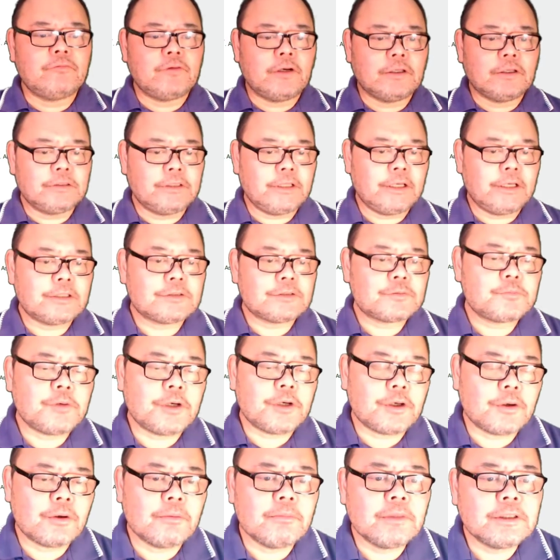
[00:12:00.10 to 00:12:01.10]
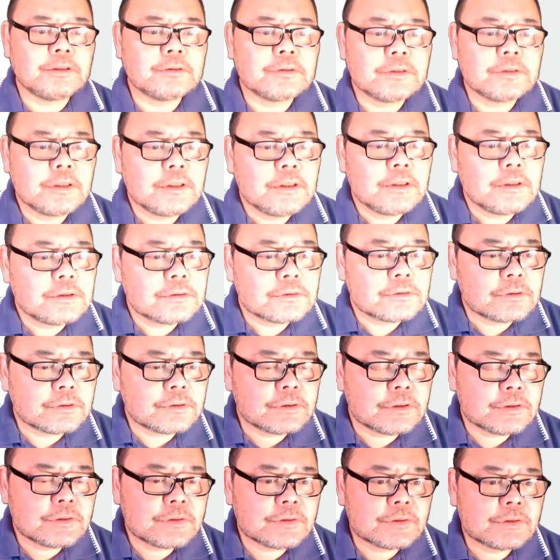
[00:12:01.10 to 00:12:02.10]
from the experiment. So
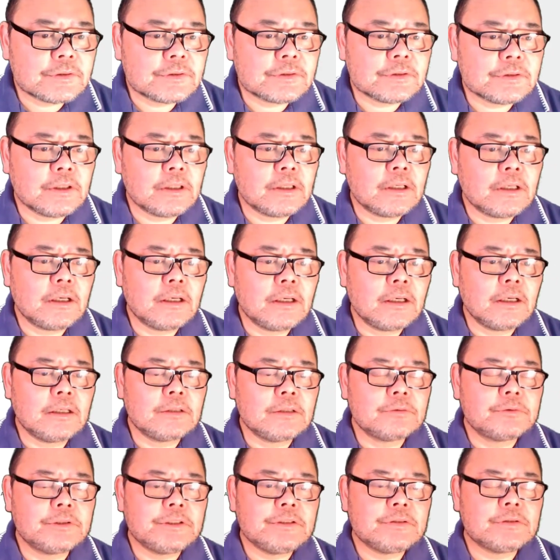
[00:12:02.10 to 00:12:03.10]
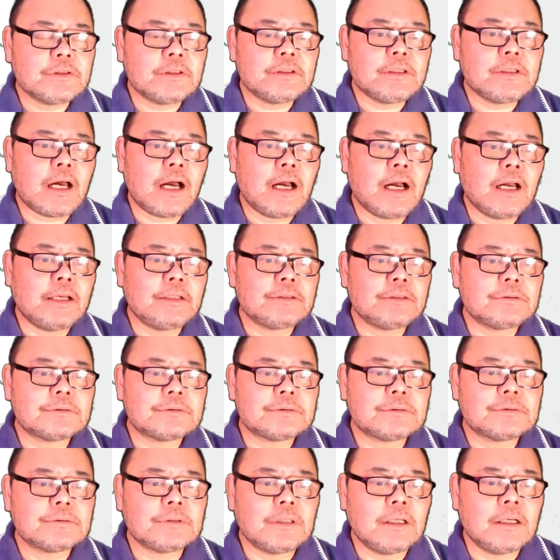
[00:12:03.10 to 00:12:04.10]
this is a, reason I
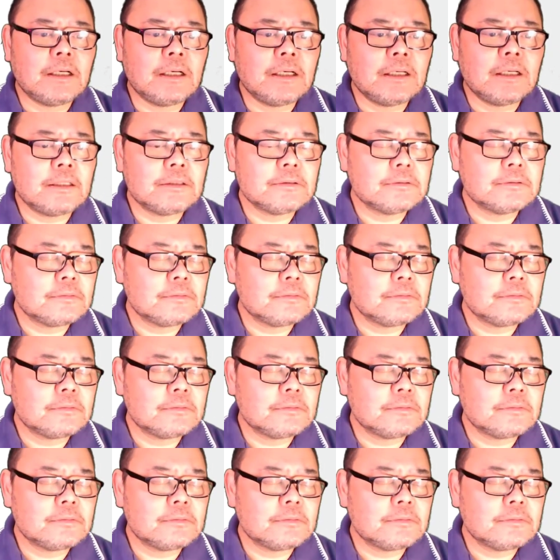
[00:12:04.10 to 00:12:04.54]
uh,